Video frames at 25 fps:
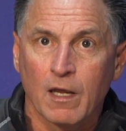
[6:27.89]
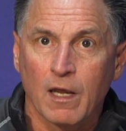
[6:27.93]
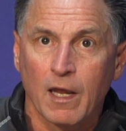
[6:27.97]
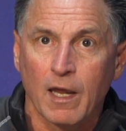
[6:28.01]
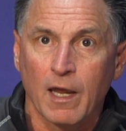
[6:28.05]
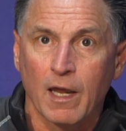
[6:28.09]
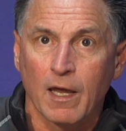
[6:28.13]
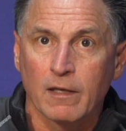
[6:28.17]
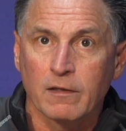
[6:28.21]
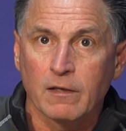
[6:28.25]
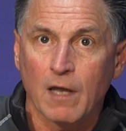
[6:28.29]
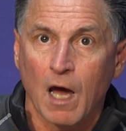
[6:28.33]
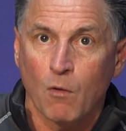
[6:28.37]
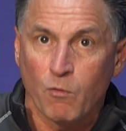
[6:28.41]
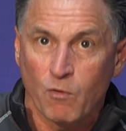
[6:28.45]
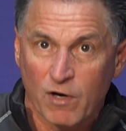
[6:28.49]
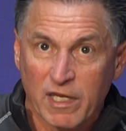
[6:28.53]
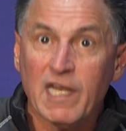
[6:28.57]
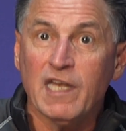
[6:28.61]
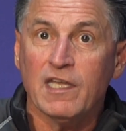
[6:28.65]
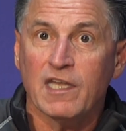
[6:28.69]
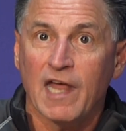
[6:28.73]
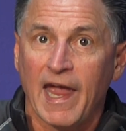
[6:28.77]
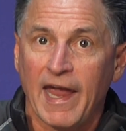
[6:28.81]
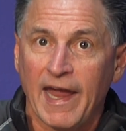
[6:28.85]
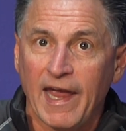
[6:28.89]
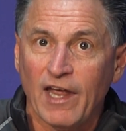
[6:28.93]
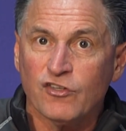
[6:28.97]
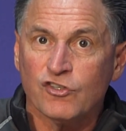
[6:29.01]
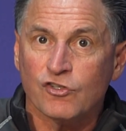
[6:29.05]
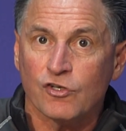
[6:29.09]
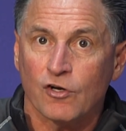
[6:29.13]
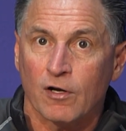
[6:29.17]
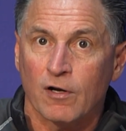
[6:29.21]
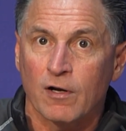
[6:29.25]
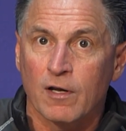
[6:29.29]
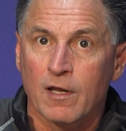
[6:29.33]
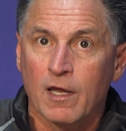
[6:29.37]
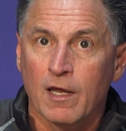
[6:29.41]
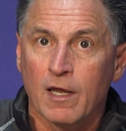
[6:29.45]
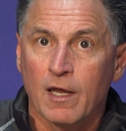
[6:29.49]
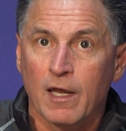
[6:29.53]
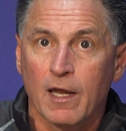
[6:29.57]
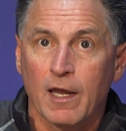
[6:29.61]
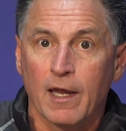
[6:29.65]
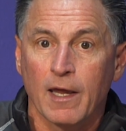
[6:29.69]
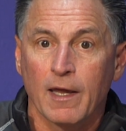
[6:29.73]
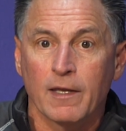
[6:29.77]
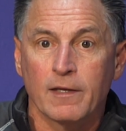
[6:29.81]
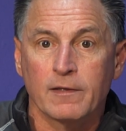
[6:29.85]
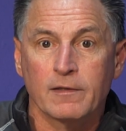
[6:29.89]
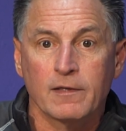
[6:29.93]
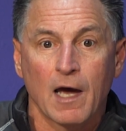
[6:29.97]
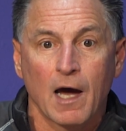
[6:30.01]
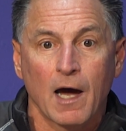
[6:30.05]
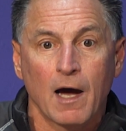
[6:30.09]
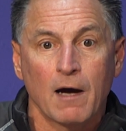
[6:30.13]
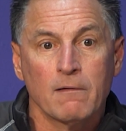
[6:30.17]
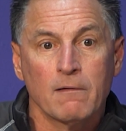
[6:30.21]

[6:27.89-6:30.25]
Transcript: And we need to answer, and